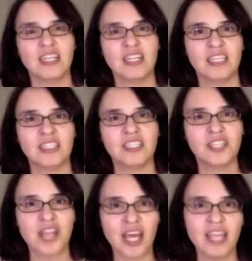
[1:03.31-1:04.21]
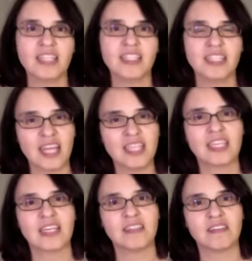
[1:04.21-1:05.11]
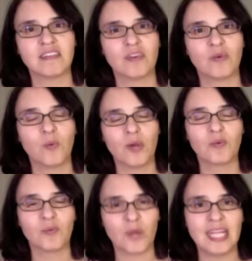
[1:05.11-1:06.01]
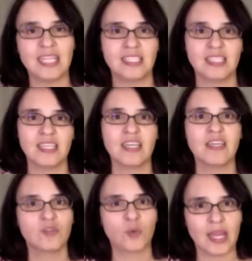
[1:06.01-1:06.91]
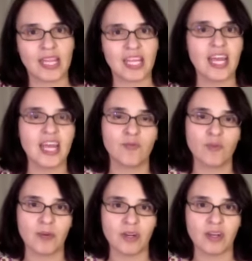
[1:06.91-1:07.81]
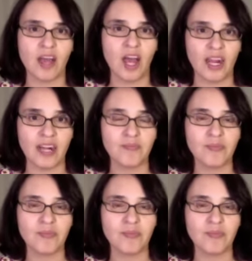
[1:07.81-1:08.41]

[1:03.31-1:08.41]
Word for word: in not telling us what race Twyla and Roberta are.